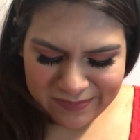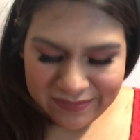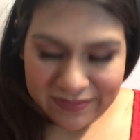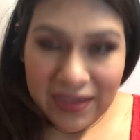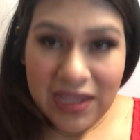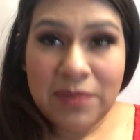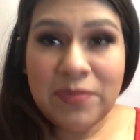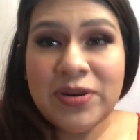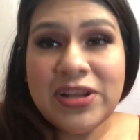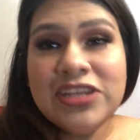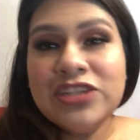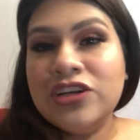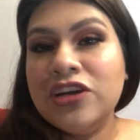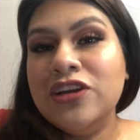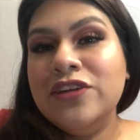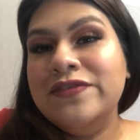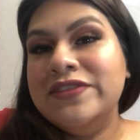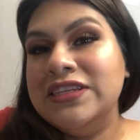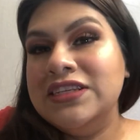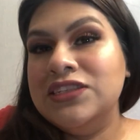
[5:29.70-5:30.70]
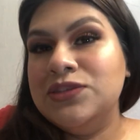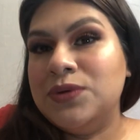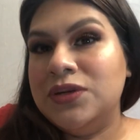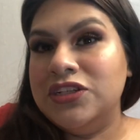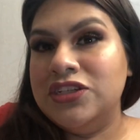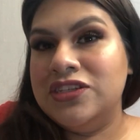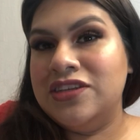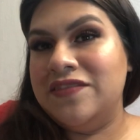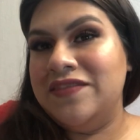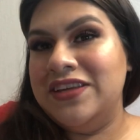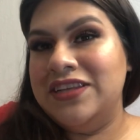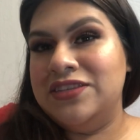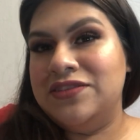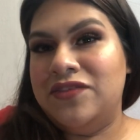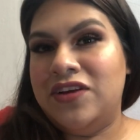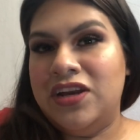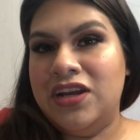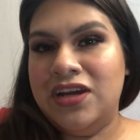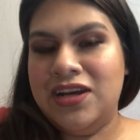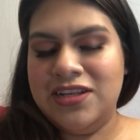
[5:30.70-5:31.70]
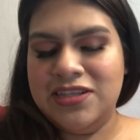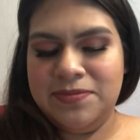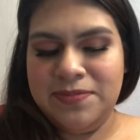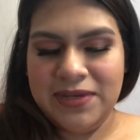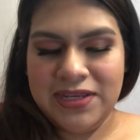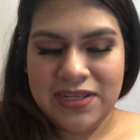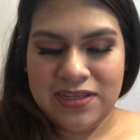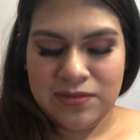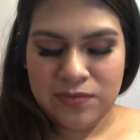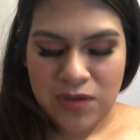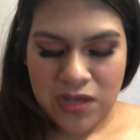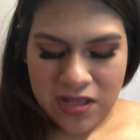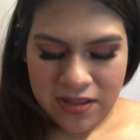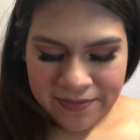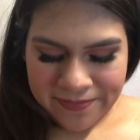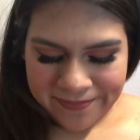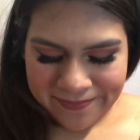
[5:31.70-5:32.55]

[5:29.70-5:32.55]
I'm pretty sure you've seen swatches of these already, guys, because well,